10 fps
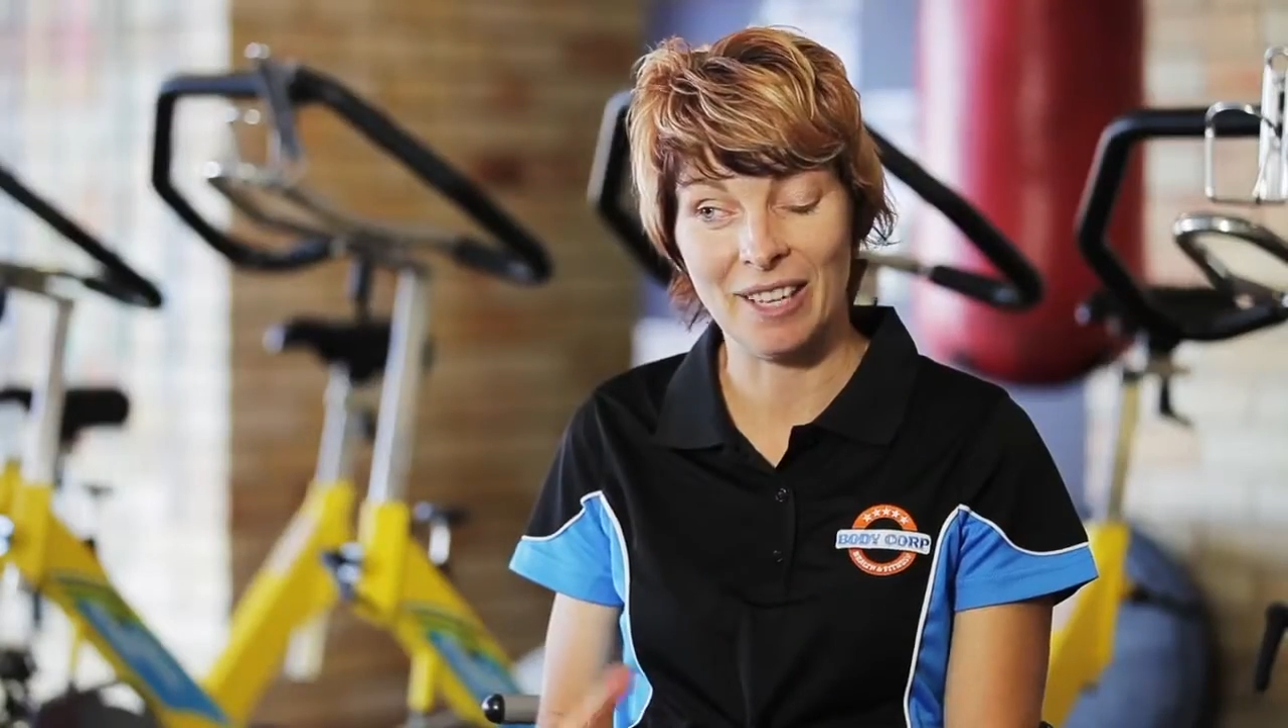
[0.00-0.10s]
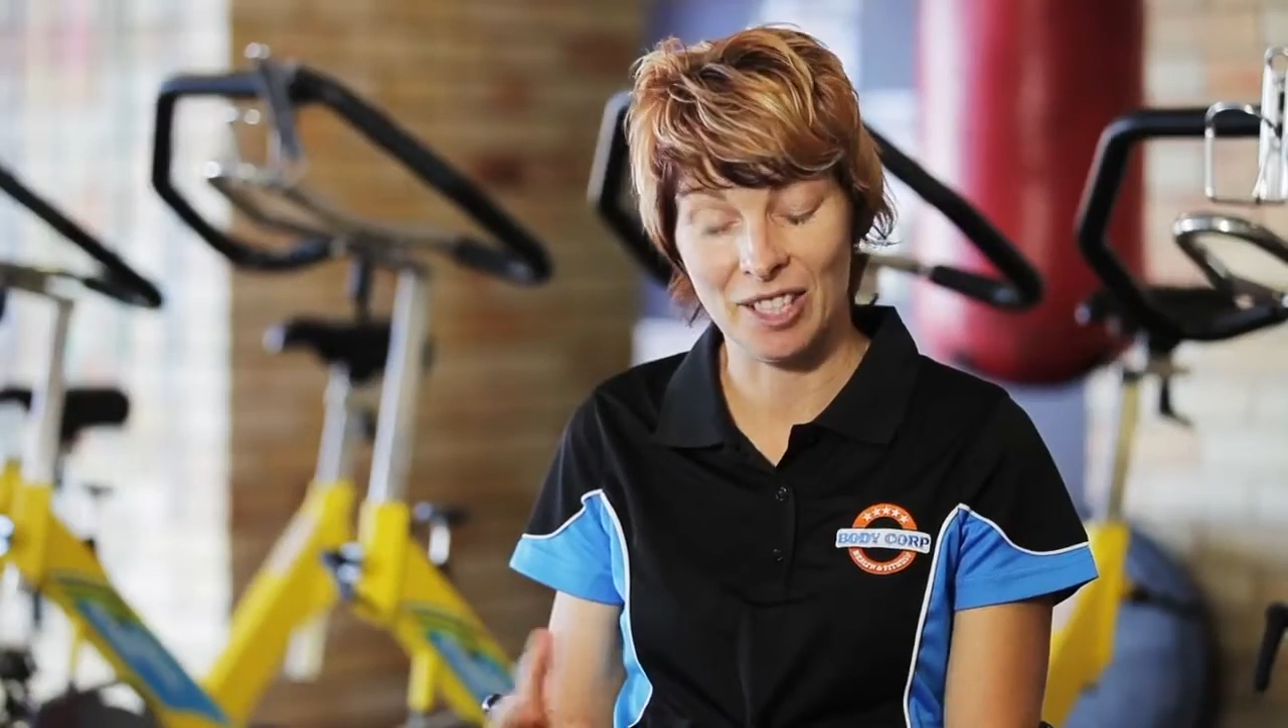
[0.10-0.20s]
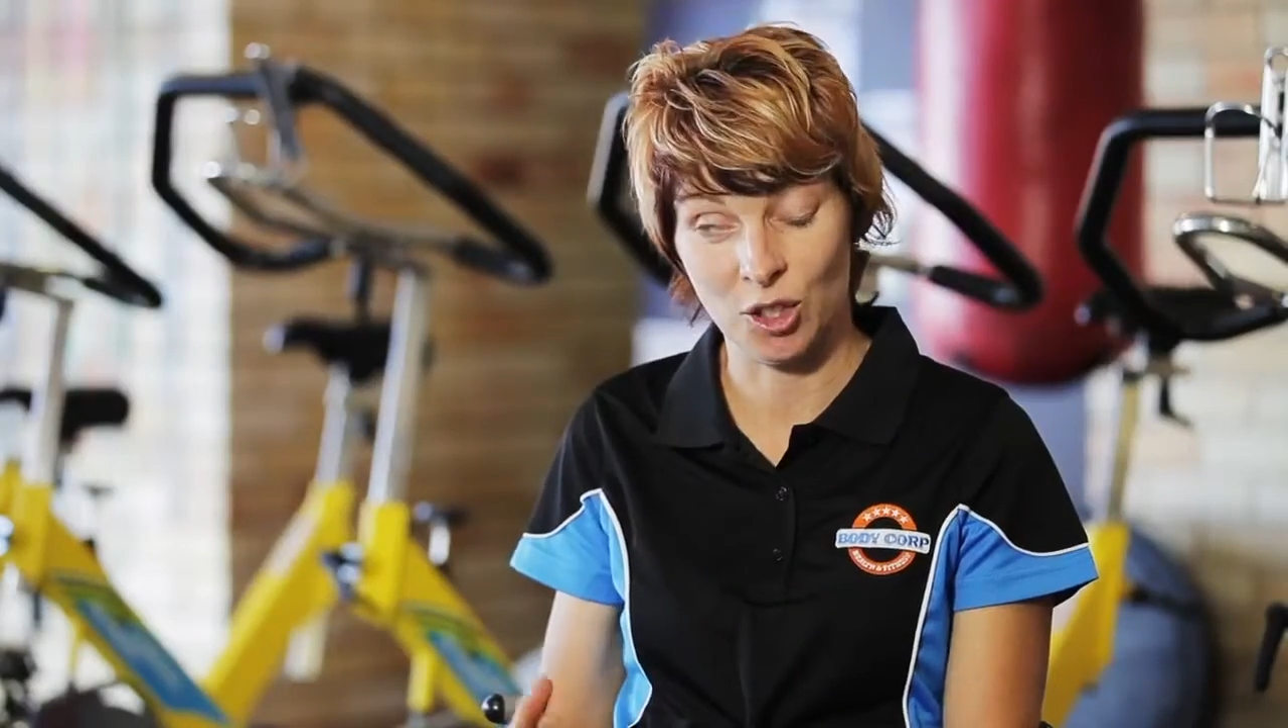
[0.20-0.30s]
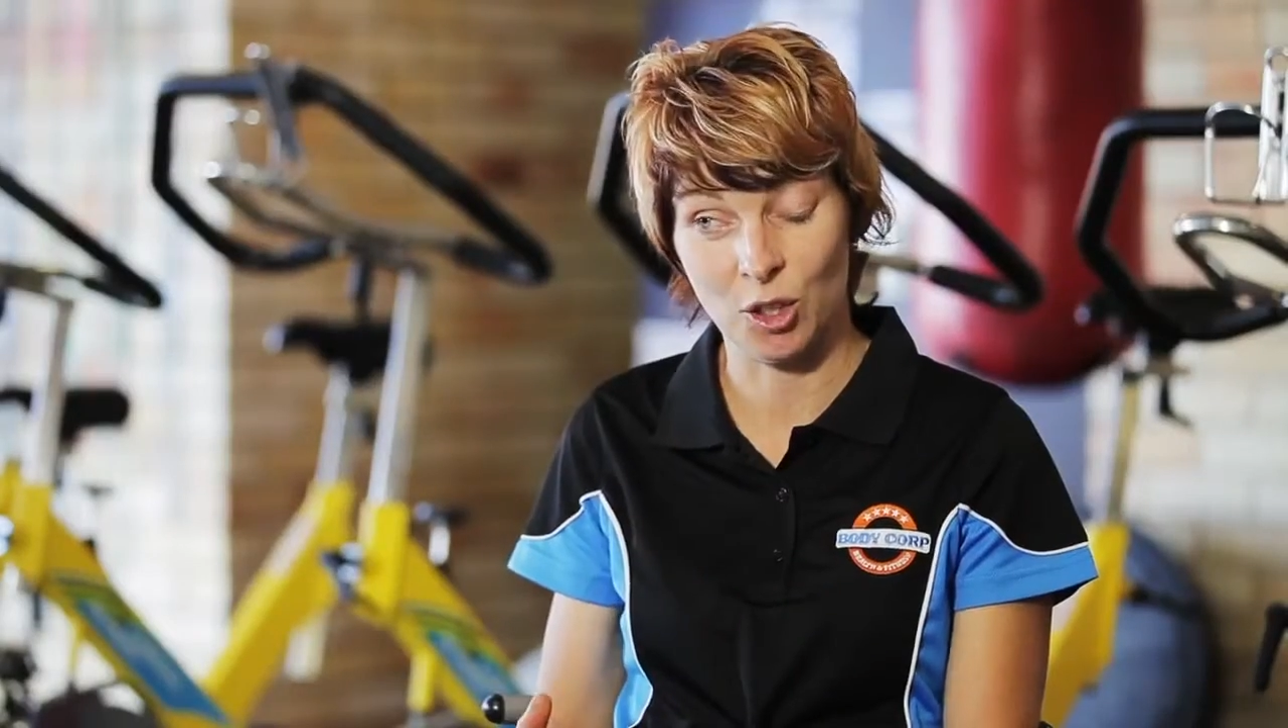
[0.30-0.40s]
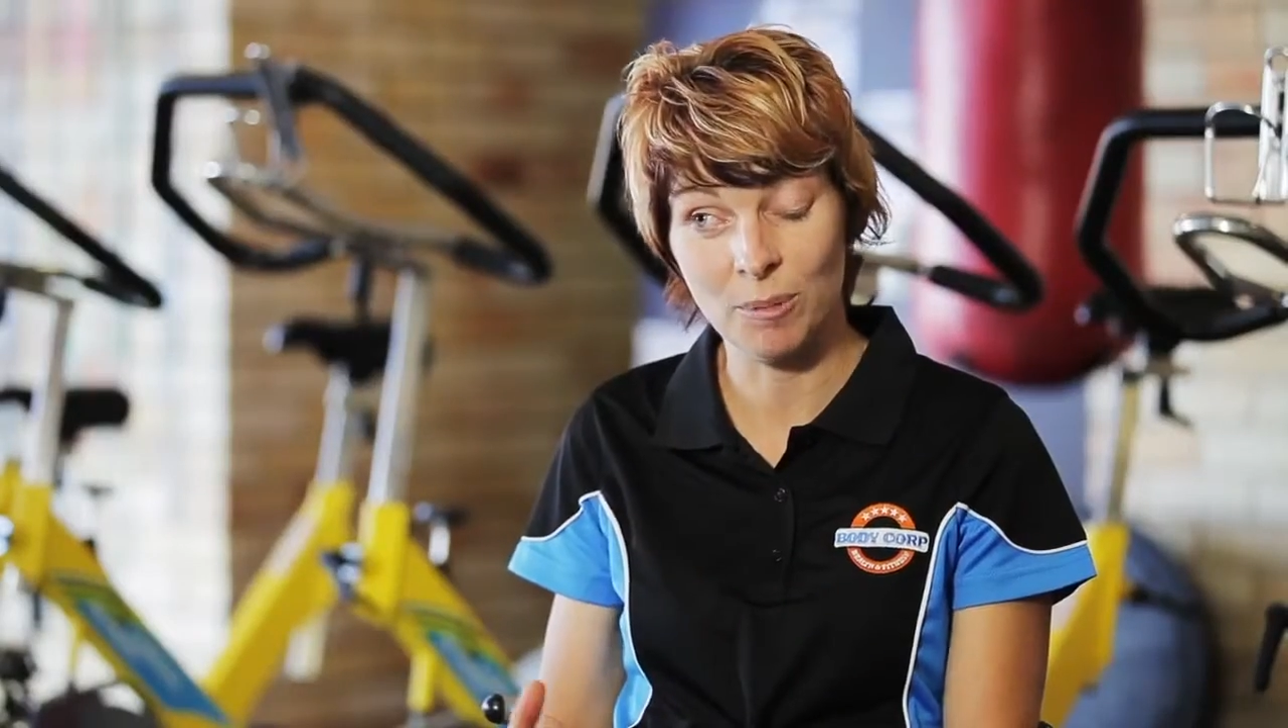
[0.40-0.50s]
a
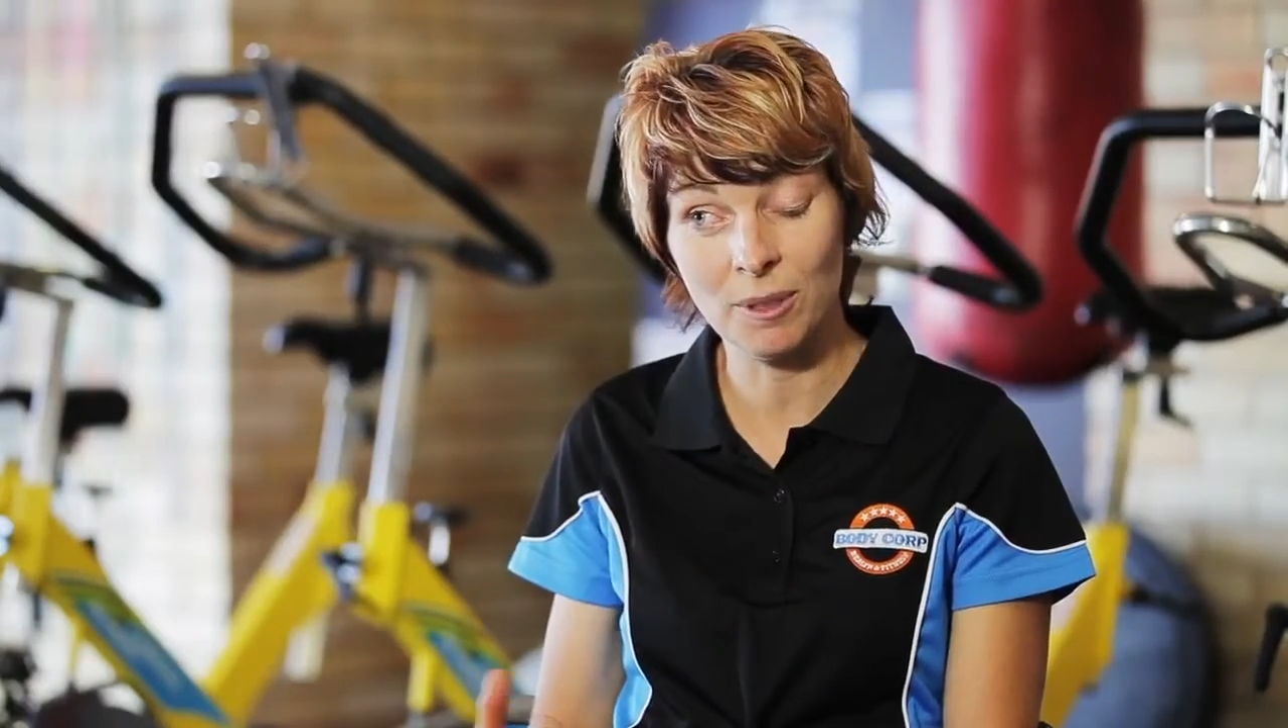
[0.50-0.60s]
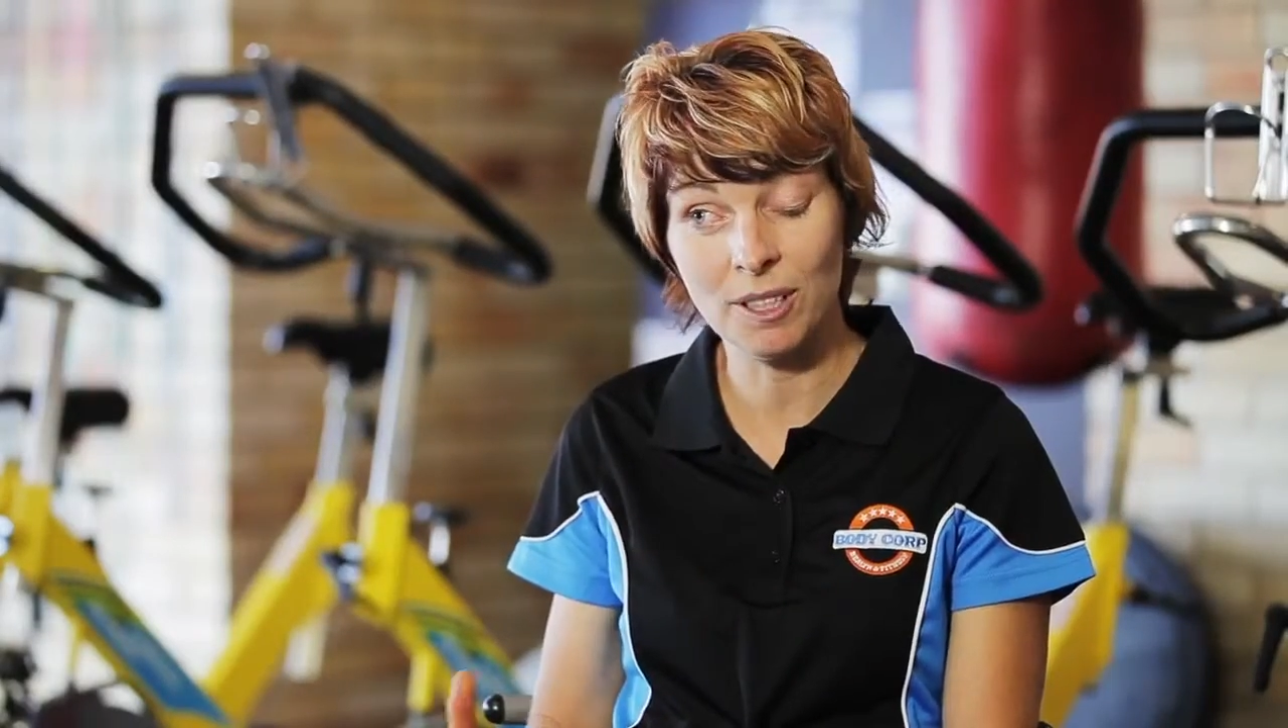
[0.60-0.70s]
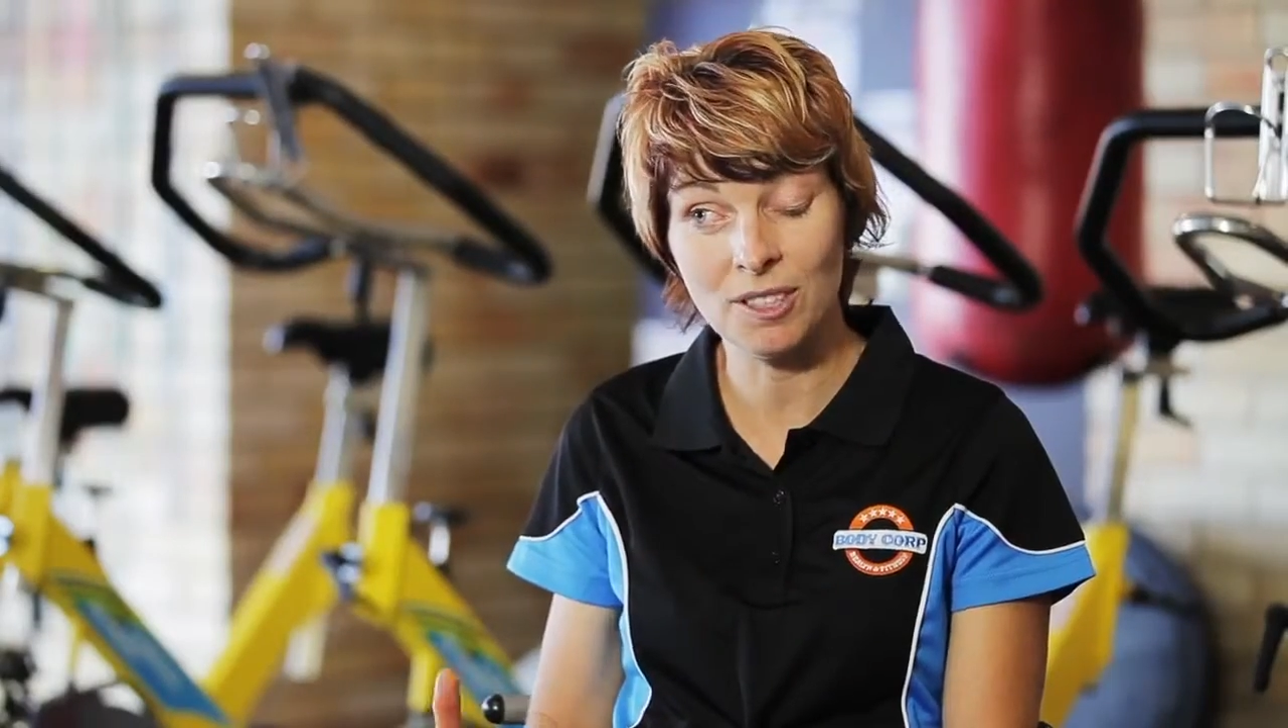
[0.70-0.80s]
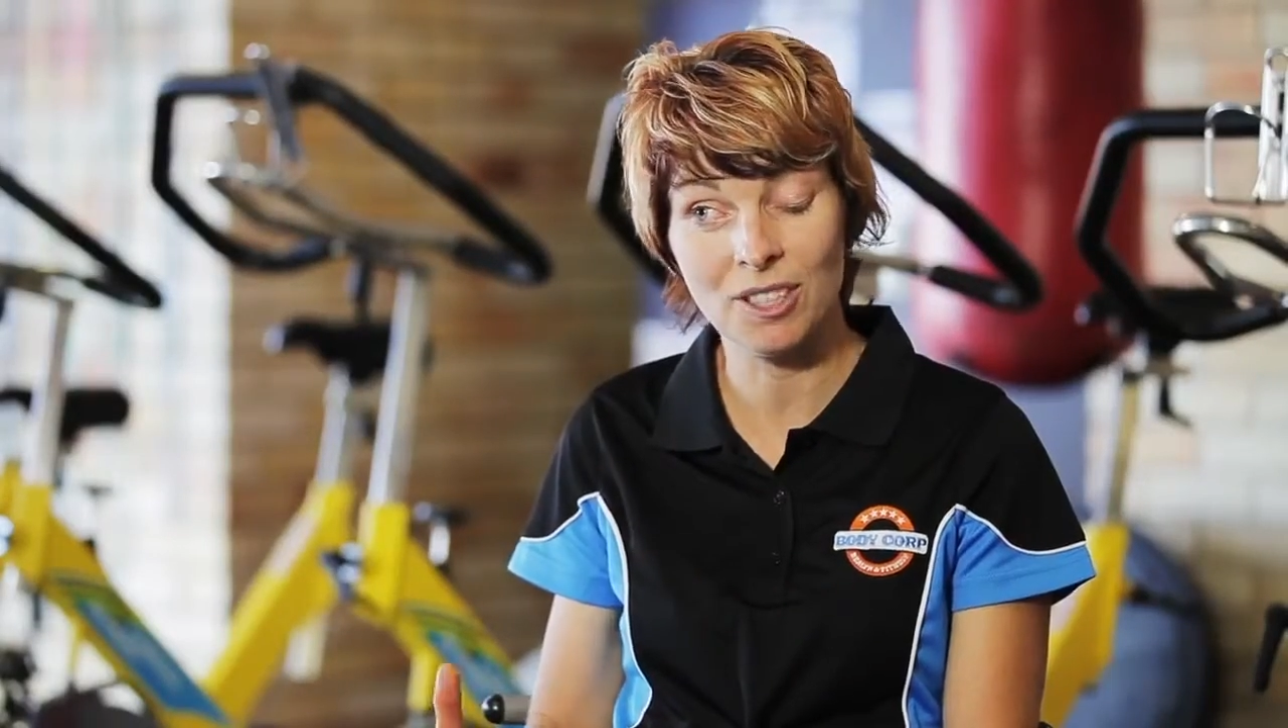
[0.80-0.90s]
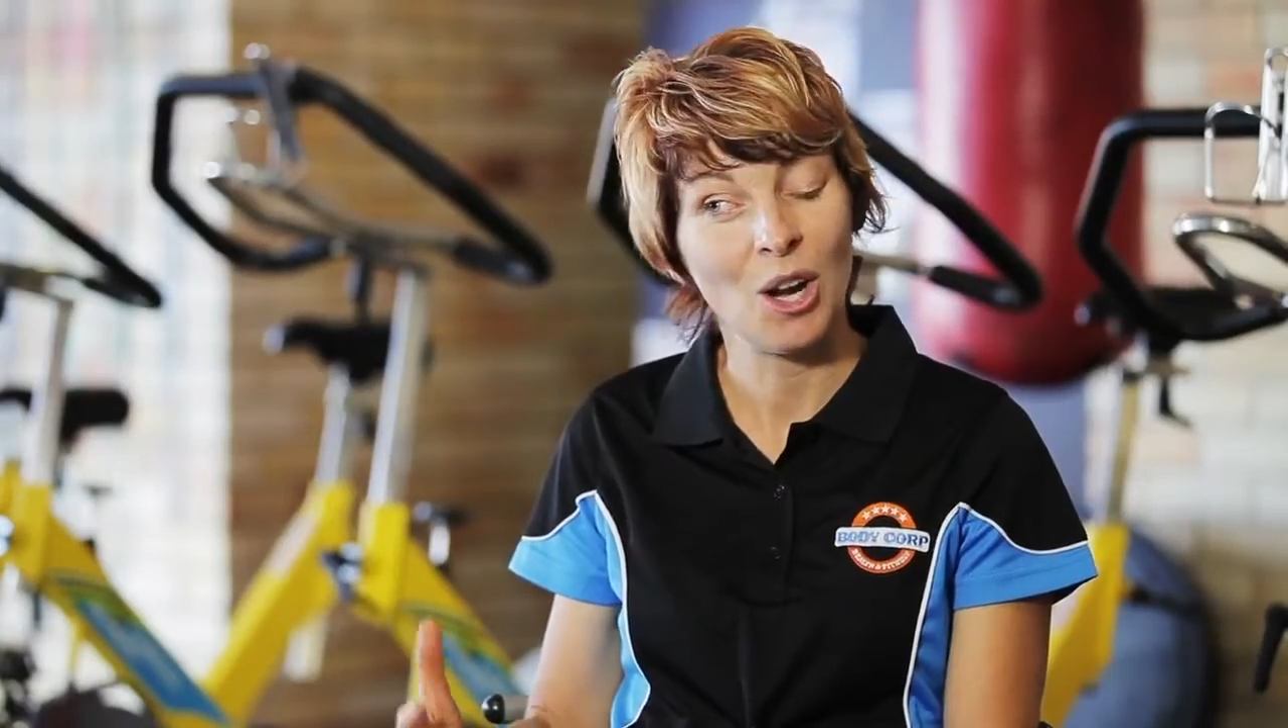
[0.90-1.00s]

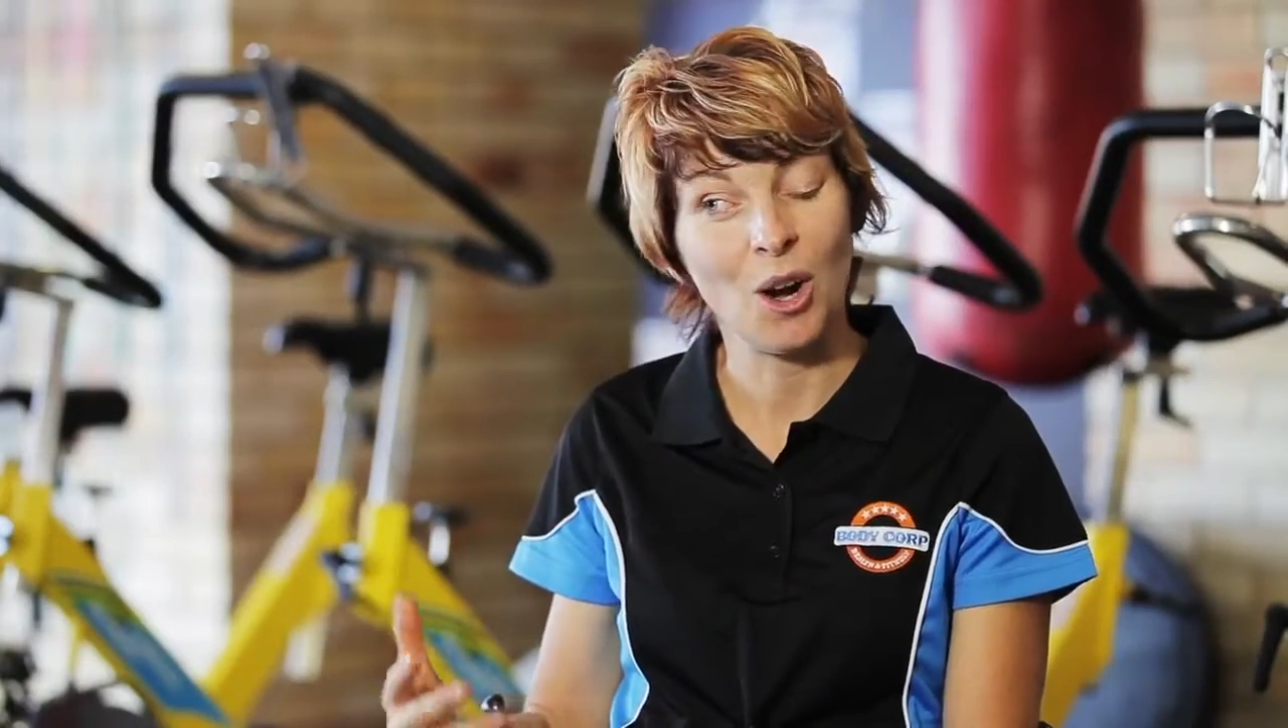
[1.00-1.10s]
surplus